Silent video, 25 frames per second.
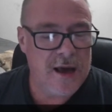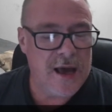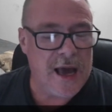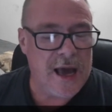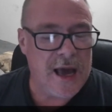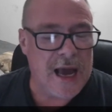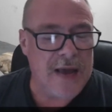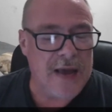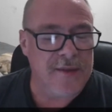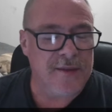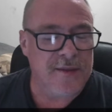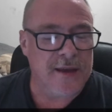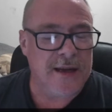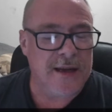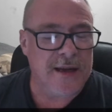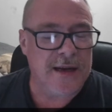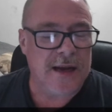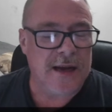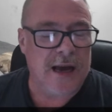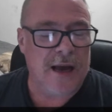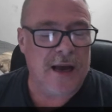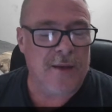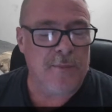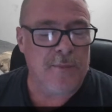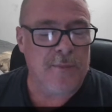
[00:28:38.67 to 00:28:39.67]
and that
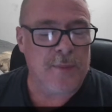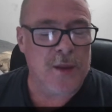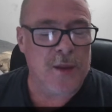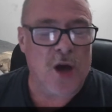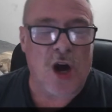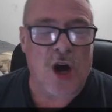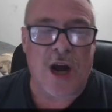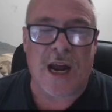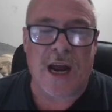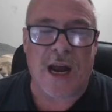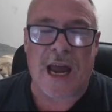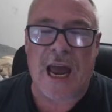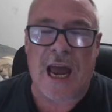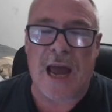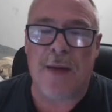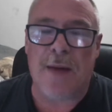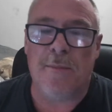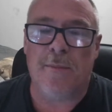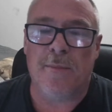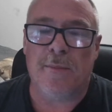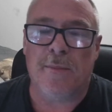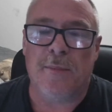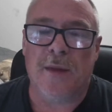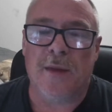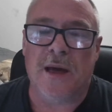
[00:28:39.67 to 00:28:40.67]
I
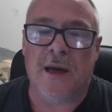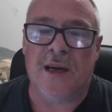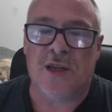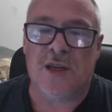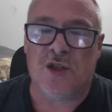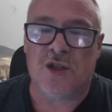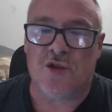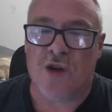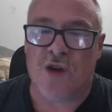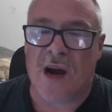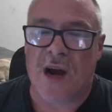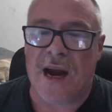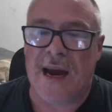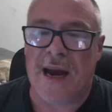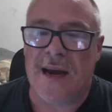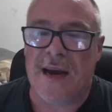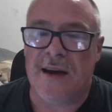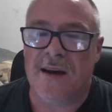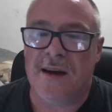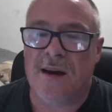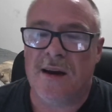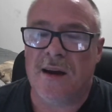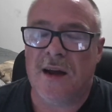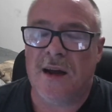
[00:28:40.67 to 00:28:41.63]
am a drain